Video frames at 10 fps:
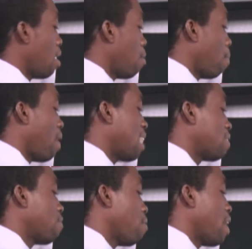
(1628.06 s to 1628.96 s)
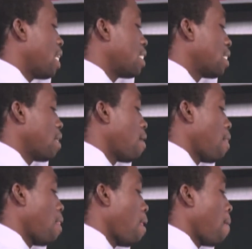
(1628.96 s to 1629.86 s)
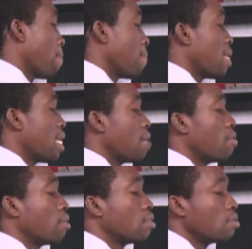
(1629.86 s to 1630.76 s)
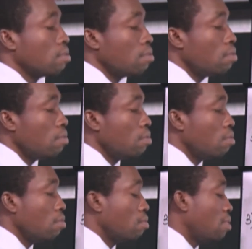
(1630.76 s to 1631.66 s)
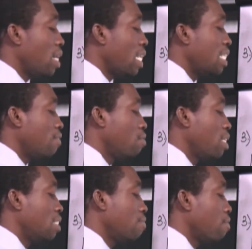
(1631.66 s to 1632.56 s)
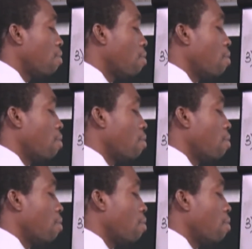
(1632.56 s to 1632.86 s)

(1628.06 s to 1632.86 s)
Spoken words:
plus 4x equal to negative 24.